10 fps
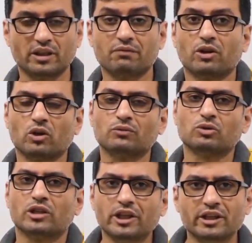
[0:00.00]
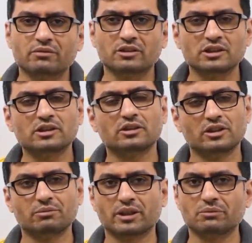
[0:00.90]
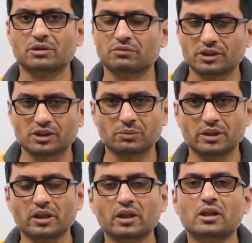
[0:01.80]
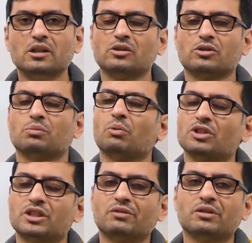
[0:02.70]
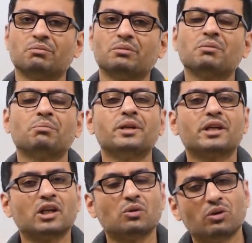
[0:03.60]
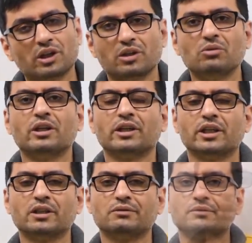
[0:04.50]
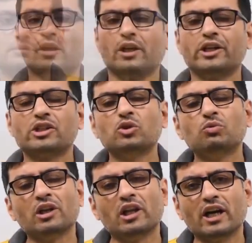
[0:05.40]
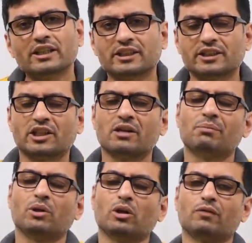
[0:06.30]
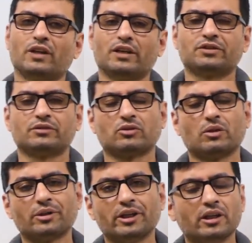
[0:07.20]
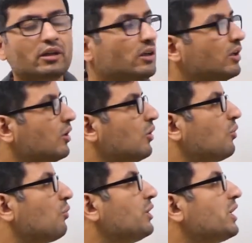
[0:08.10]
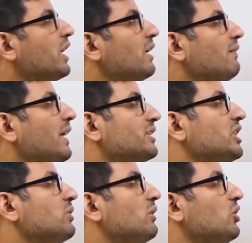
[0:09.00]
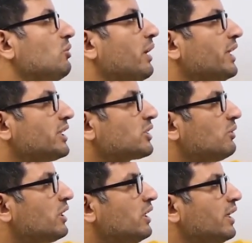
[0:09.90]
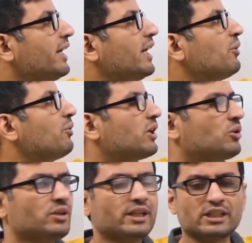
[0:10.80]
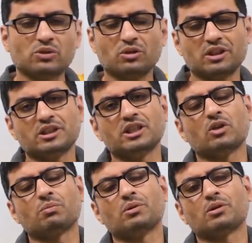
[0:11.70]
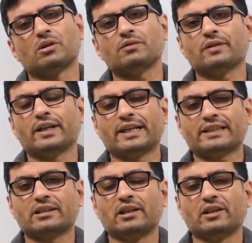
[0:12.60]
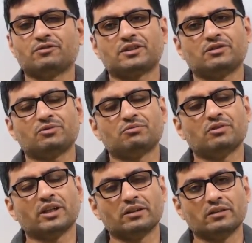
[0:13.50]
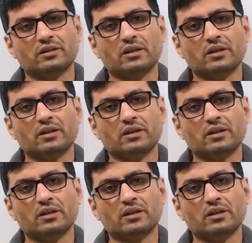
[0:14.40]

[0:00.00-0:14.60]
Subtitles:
If one of those leading ones, they become the first bit. So a positive number may convert into negative. Let us do one last example of left shift operator. We have x equal to -1 and we want to guess what is the output of x left shift 1.